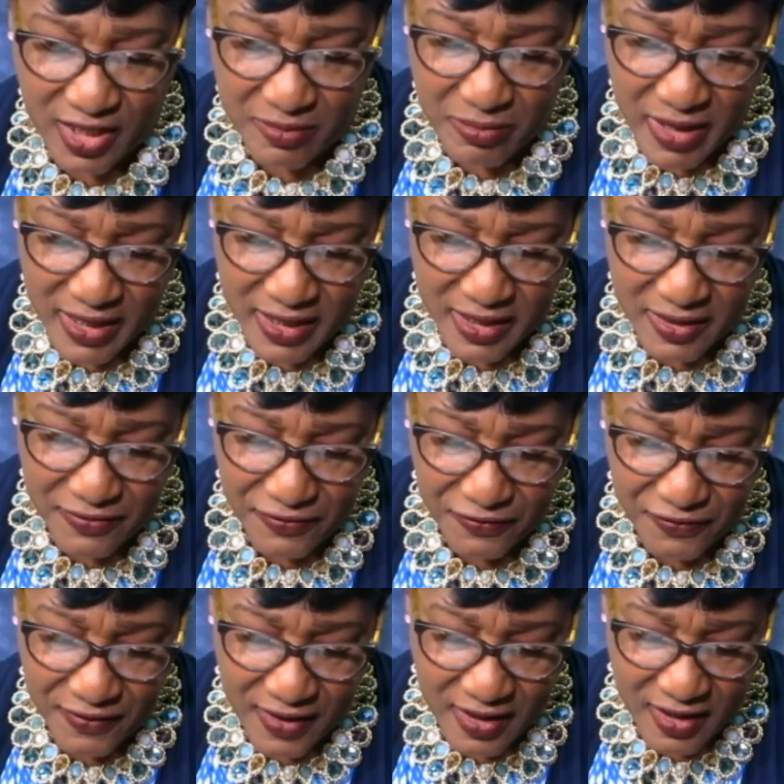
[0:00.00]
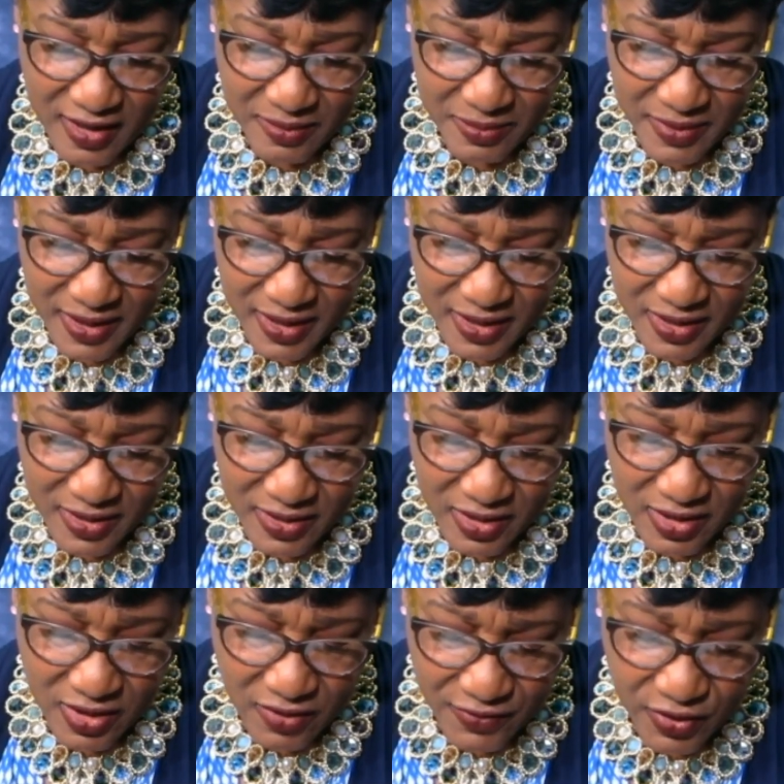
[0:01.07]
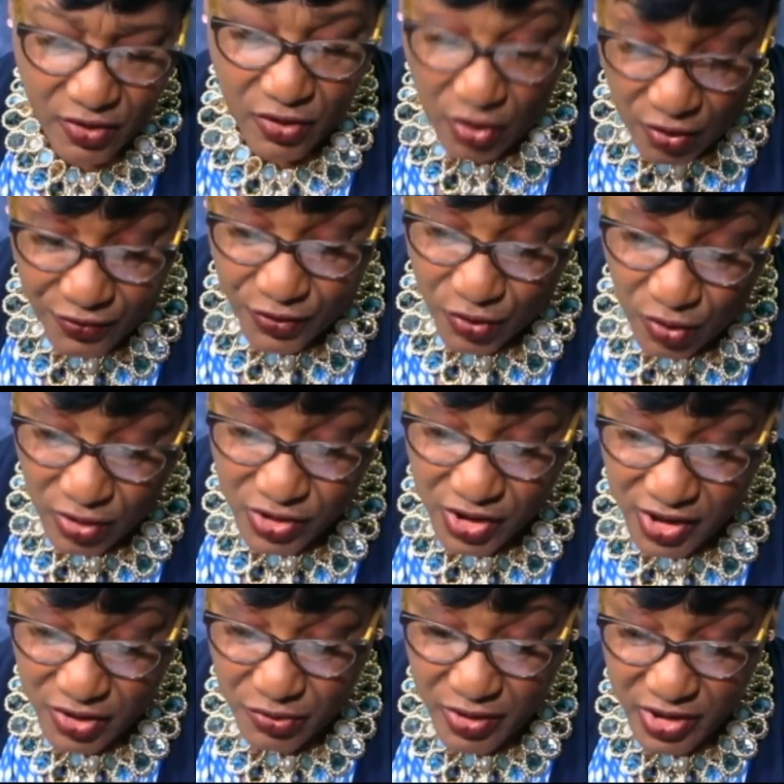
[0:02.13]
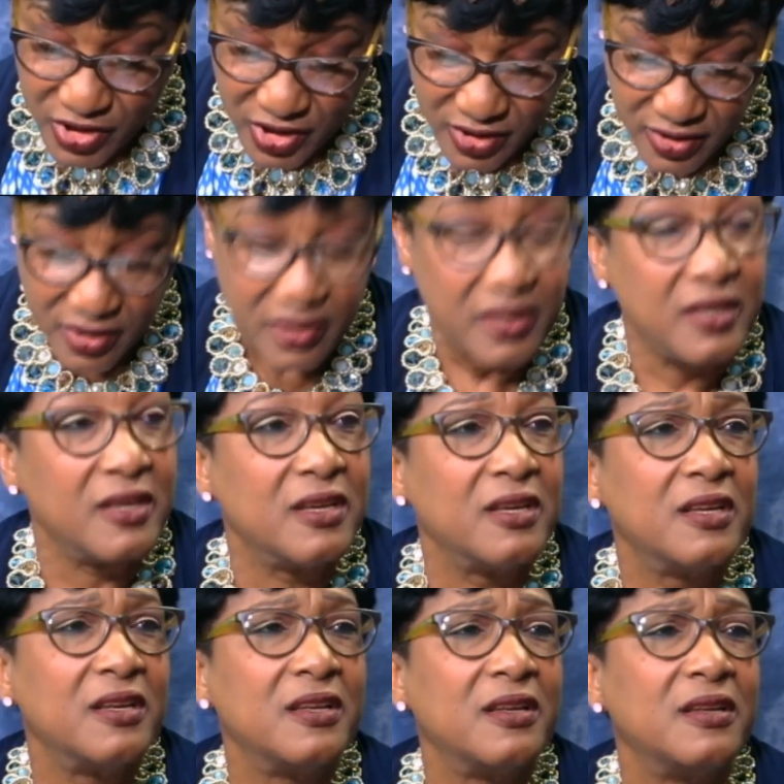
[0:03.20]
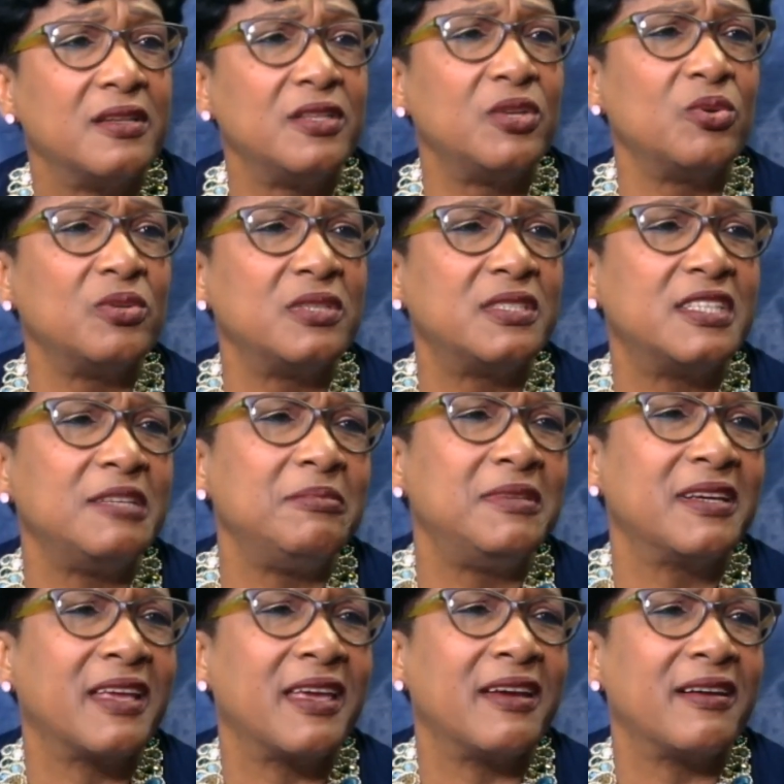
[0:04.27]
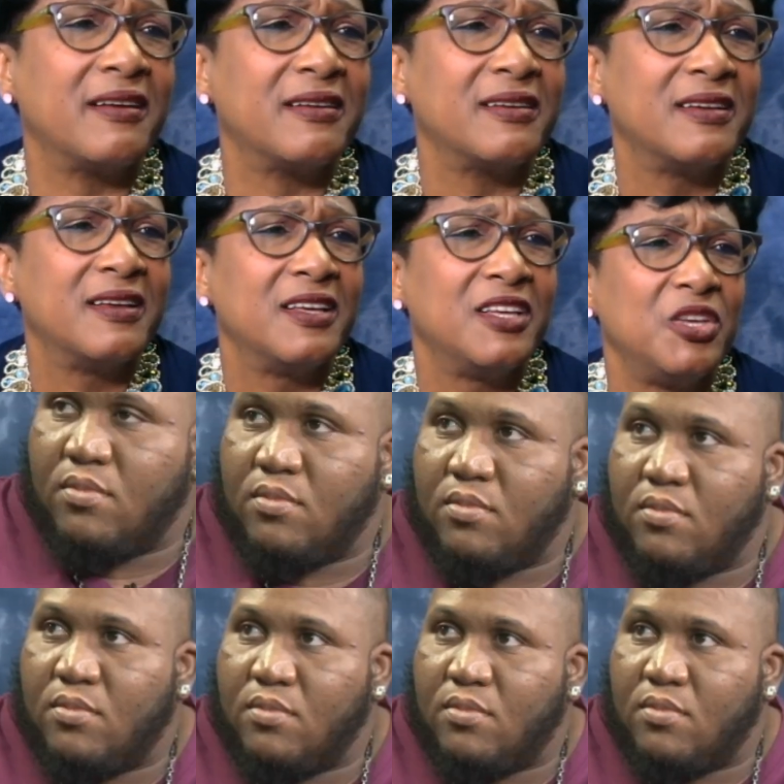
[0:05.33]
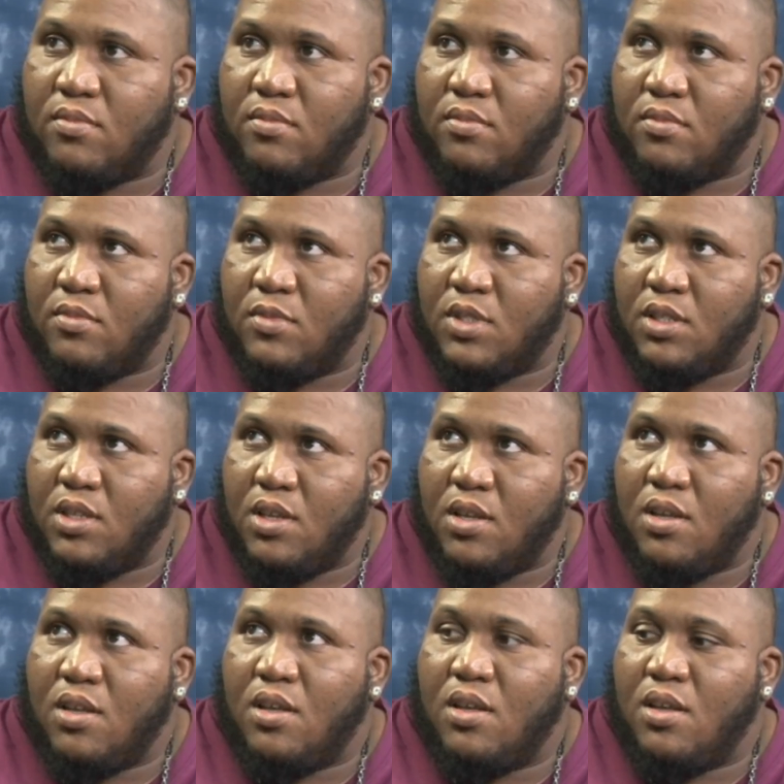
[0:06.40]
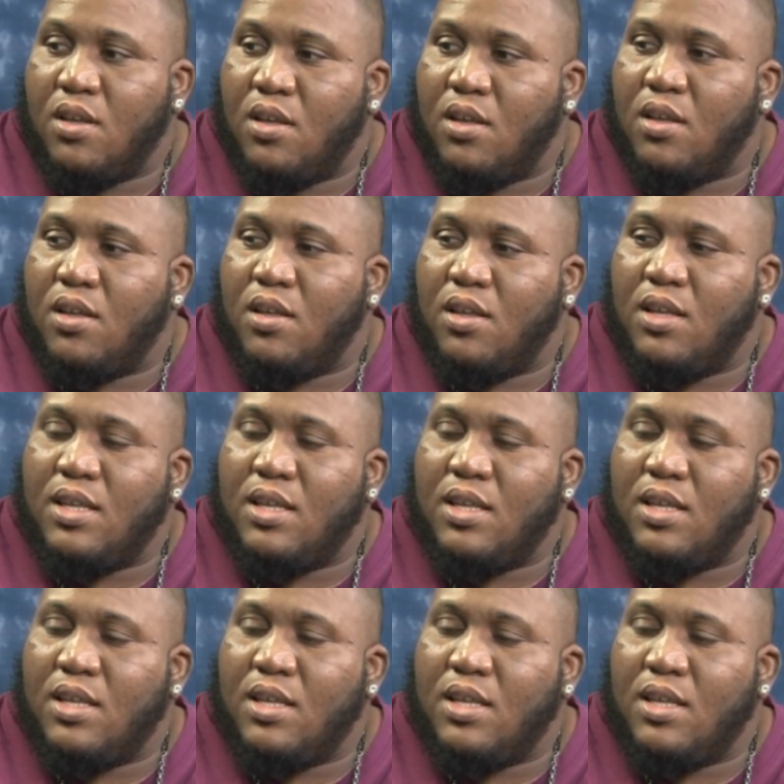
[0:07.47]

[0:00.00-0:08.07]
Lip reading: many of your generation don't seem to care? You were talking about an incident with some boys.